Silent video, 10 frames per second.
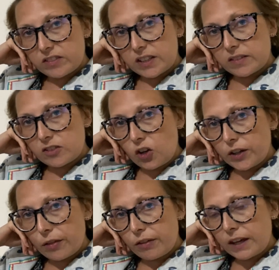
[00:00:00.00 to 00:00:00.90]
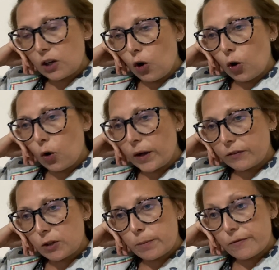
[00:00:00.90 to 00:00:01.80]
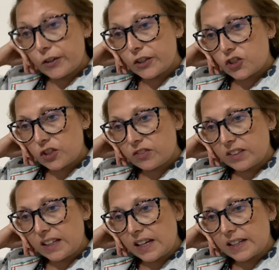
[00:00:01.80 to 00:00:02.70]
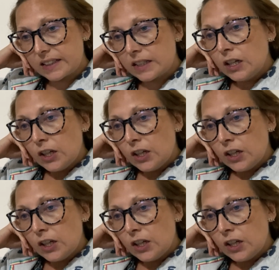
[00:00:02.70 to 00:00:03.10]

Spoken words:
seeing this kind of thing or if you prefer just seeing